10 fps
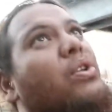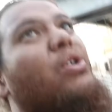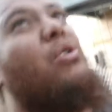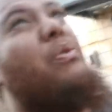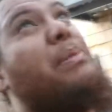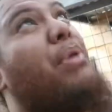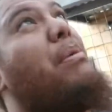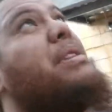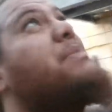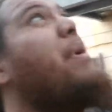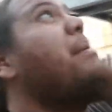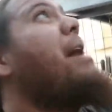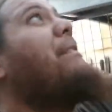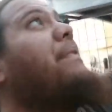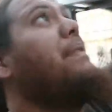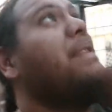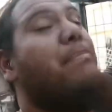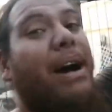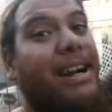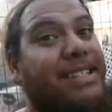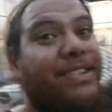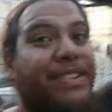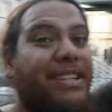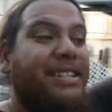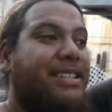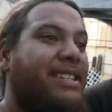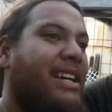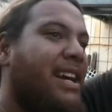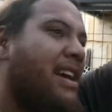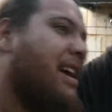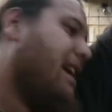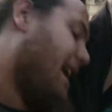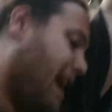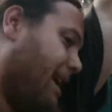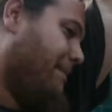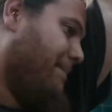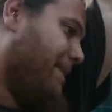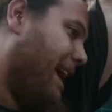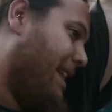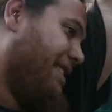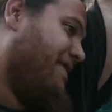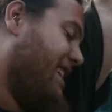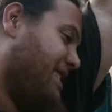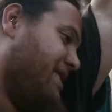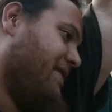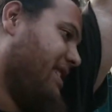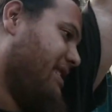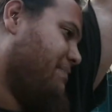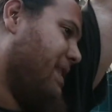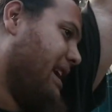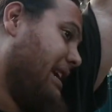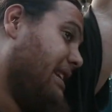in all, we probably spent about $50 on this. And the rest of it's been